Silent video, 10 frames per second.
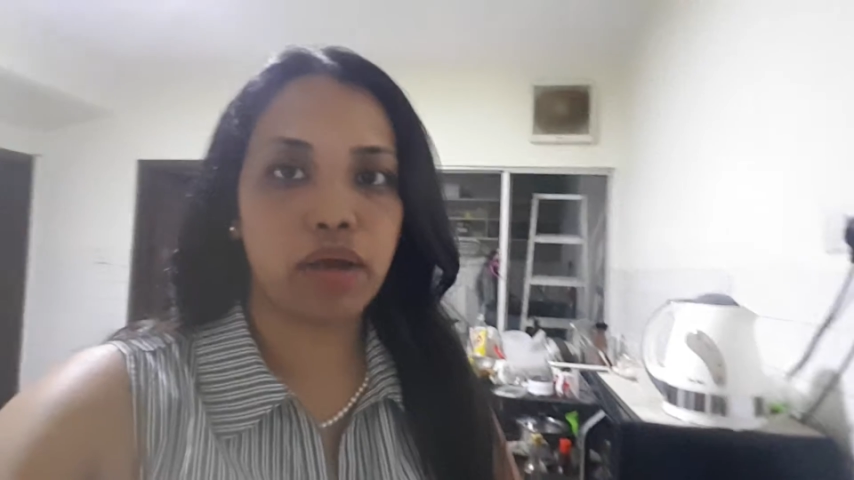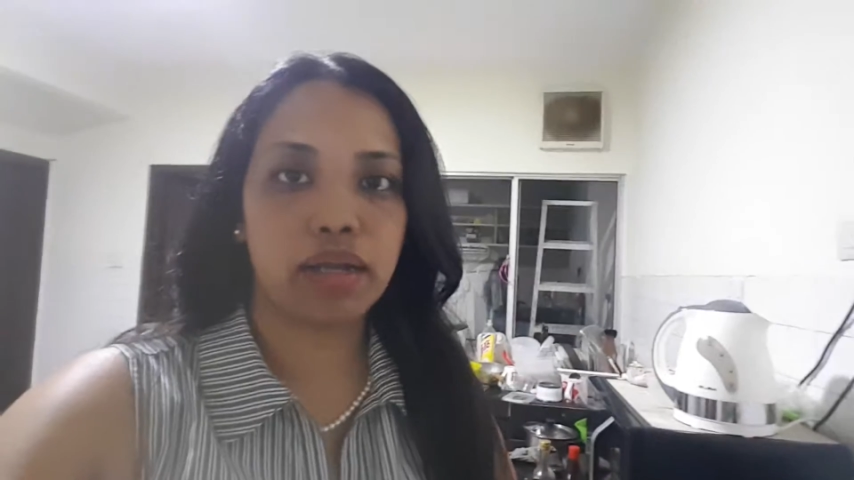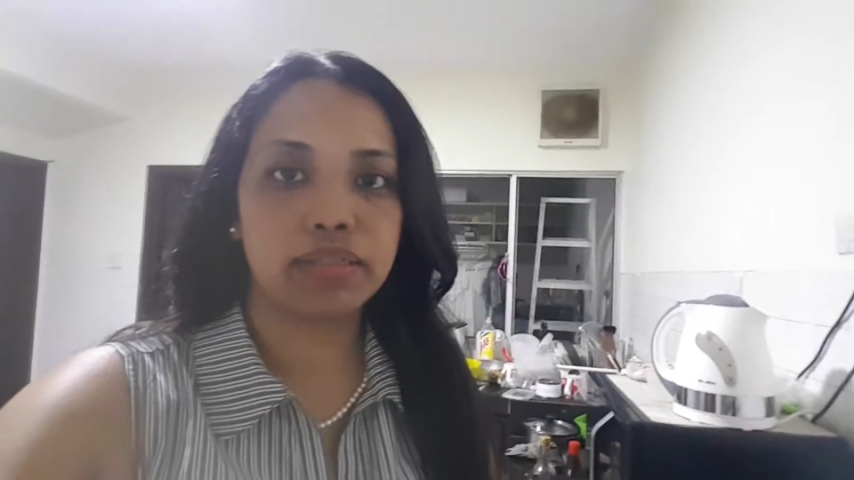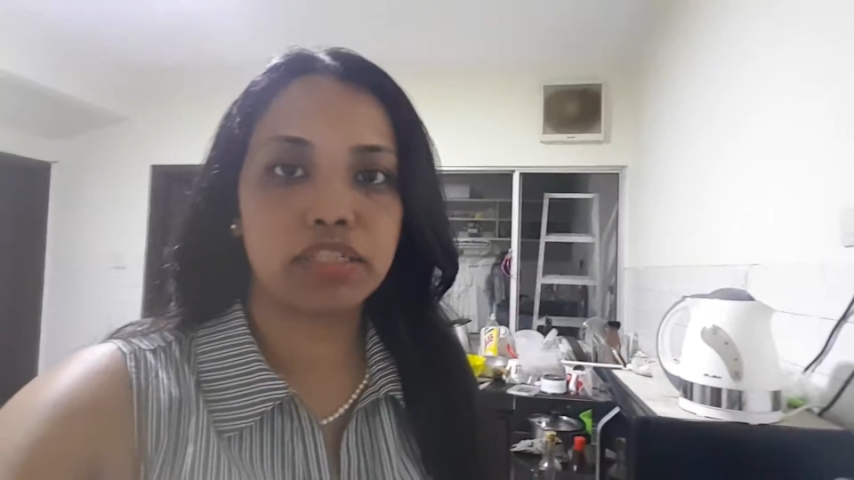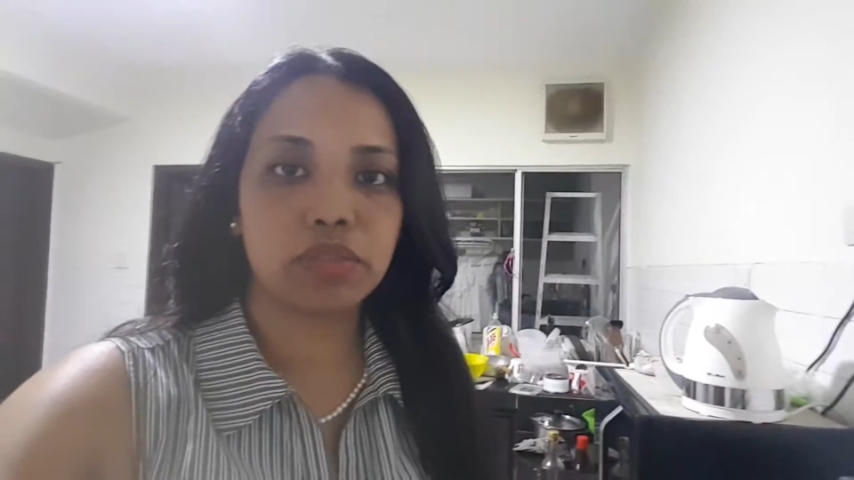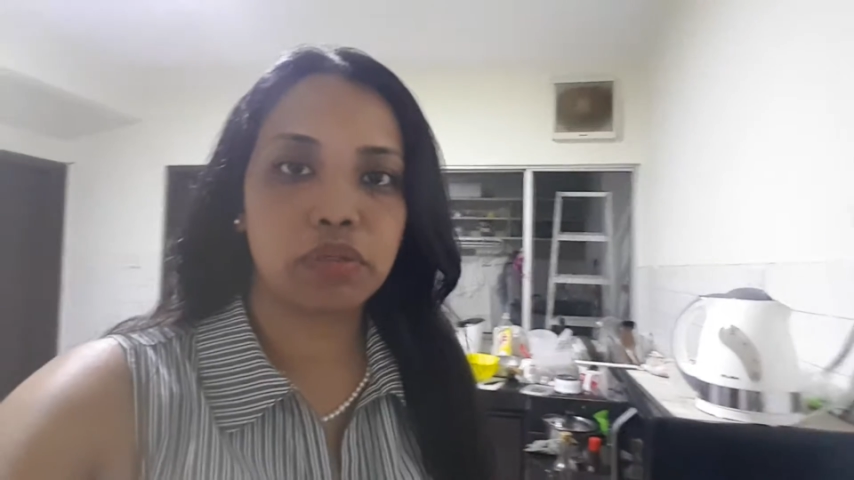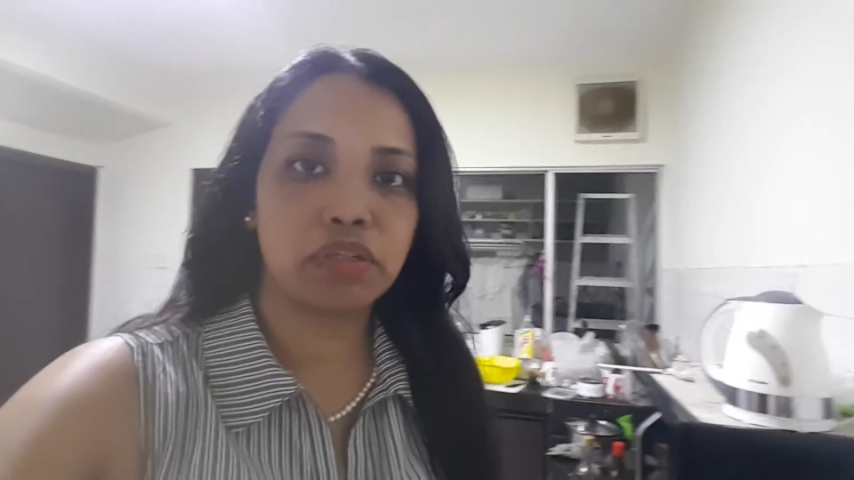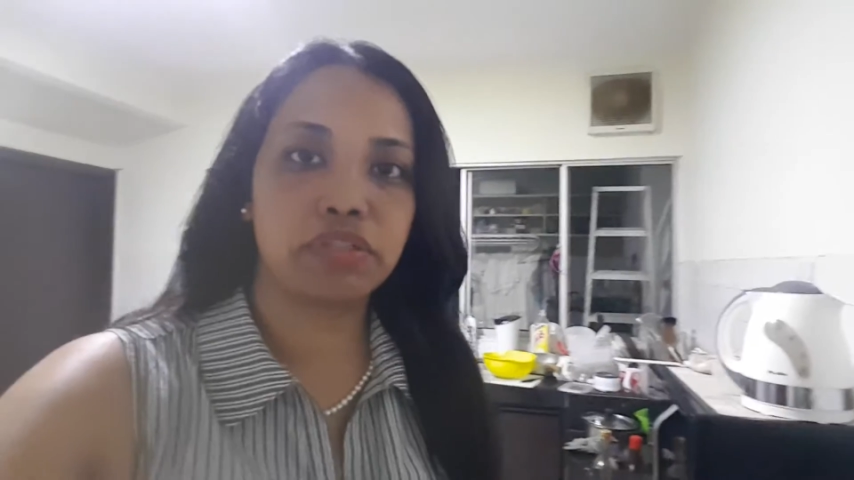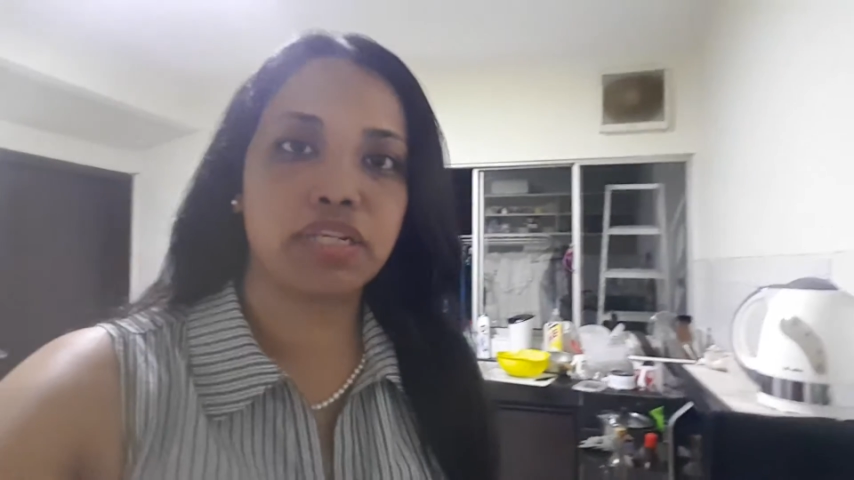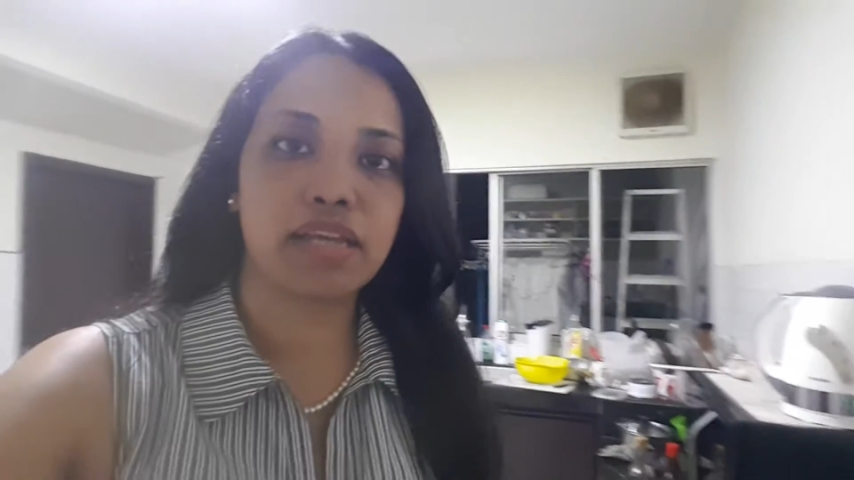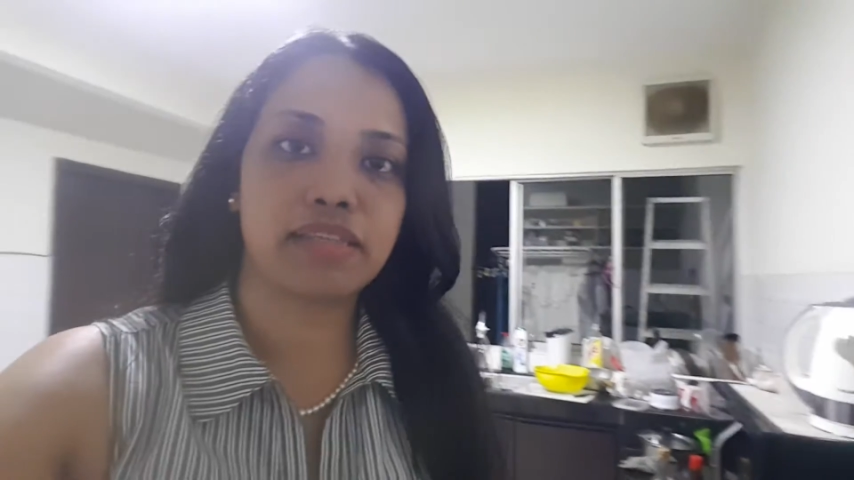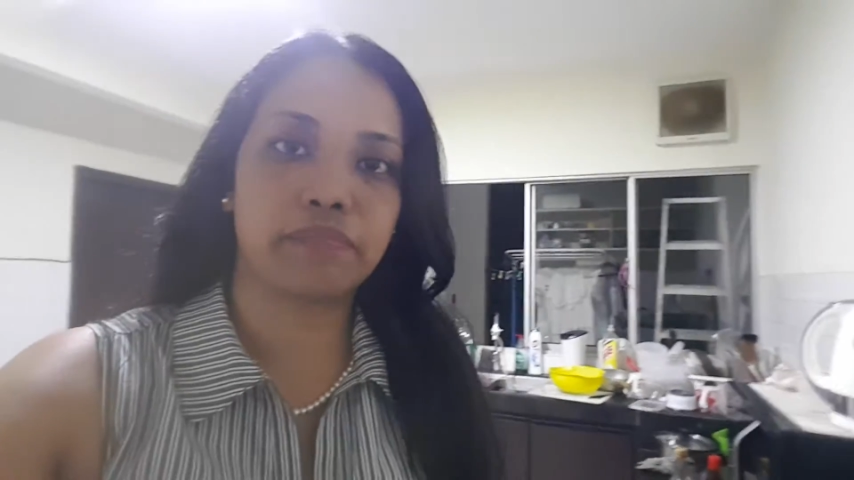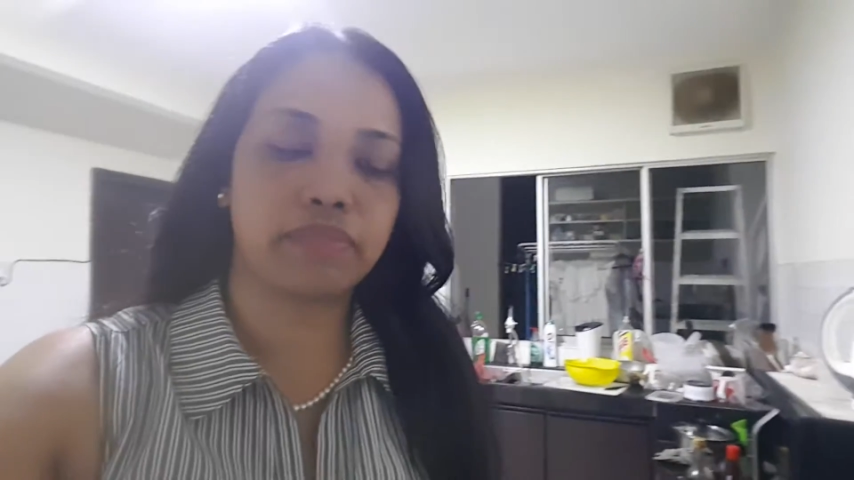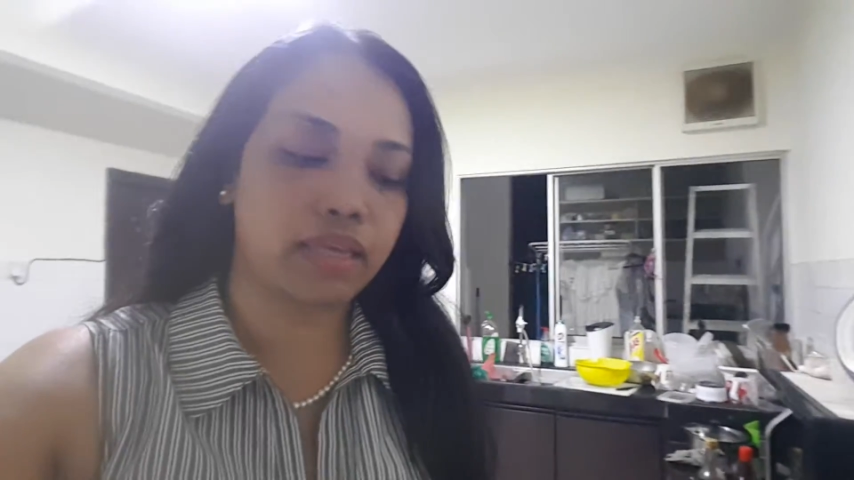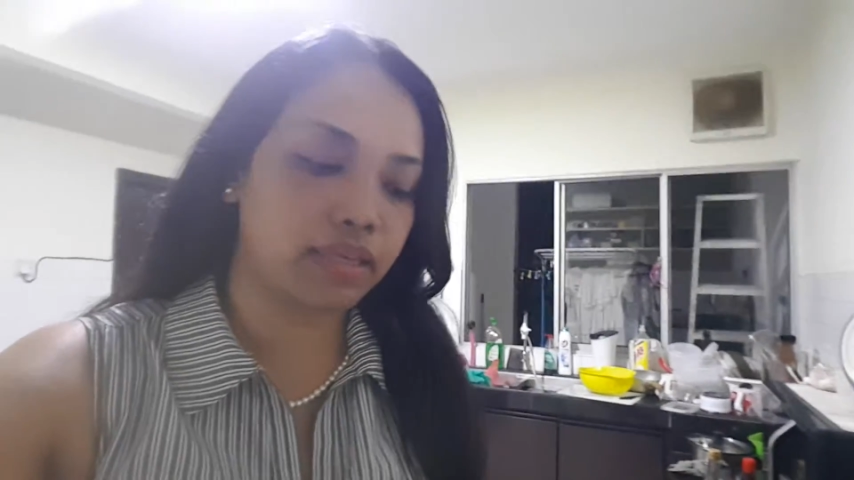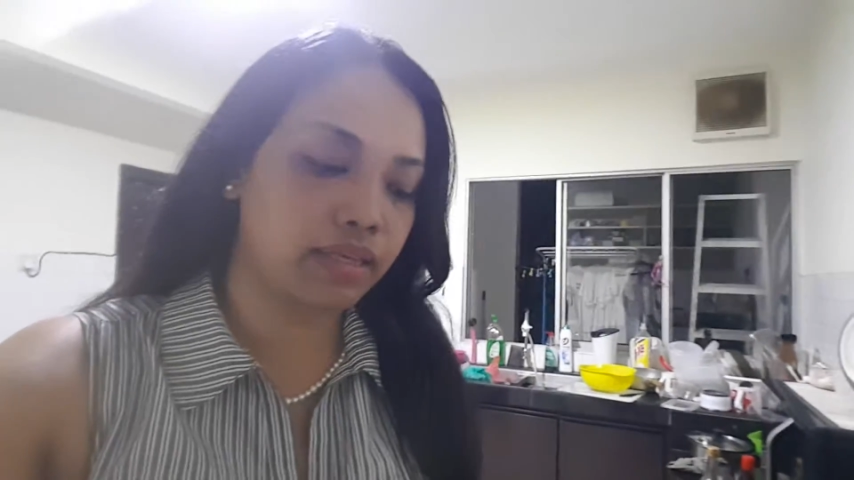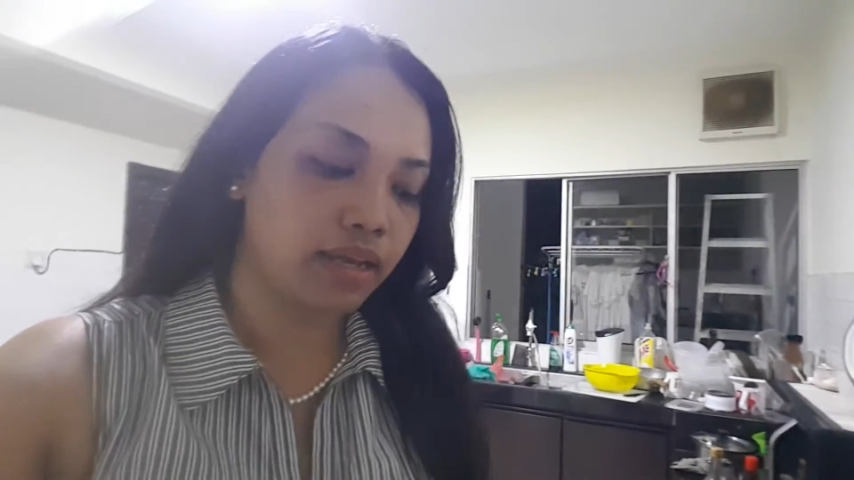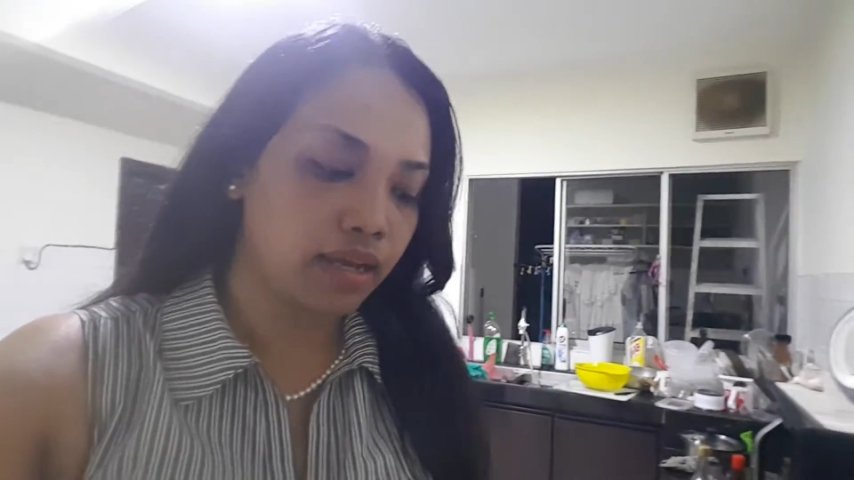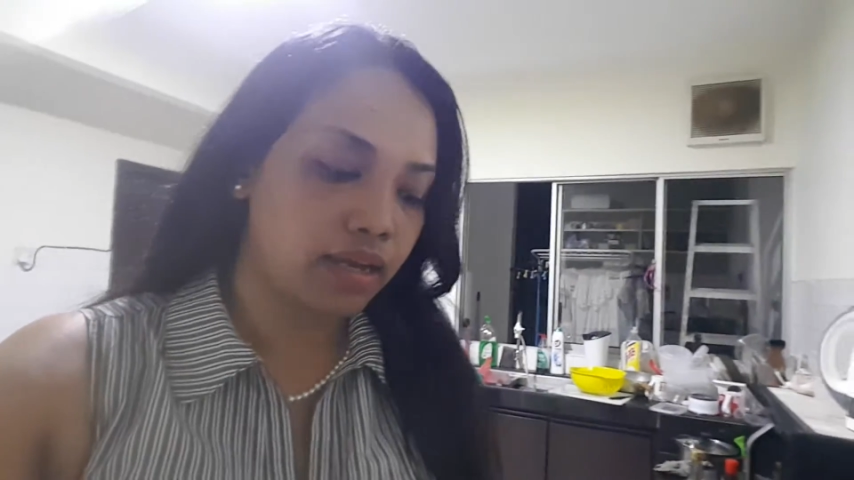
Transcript: One, just wanted to share something